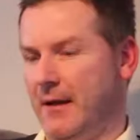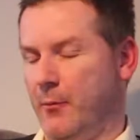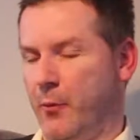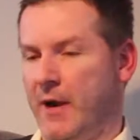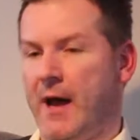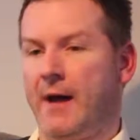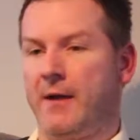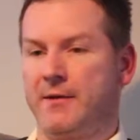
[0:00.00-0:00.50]

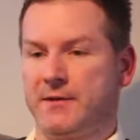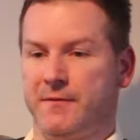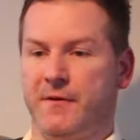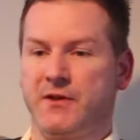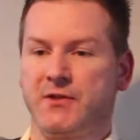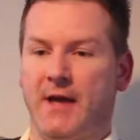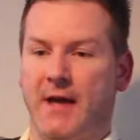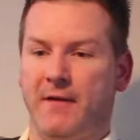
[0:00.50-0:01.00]
when I
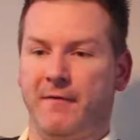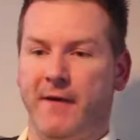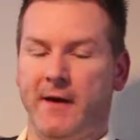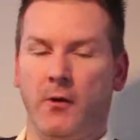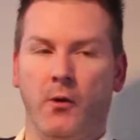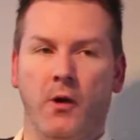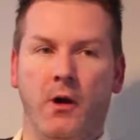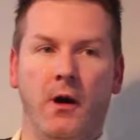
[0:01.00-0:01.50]
first started
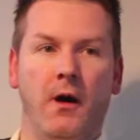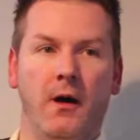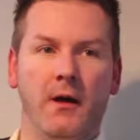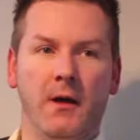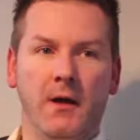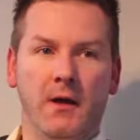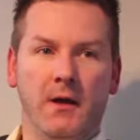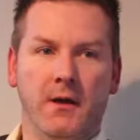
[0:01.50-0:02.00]
Final Cut,
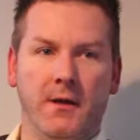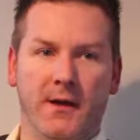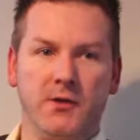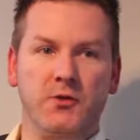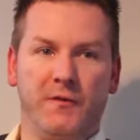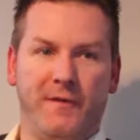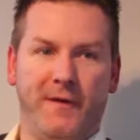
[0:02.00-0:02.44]
the original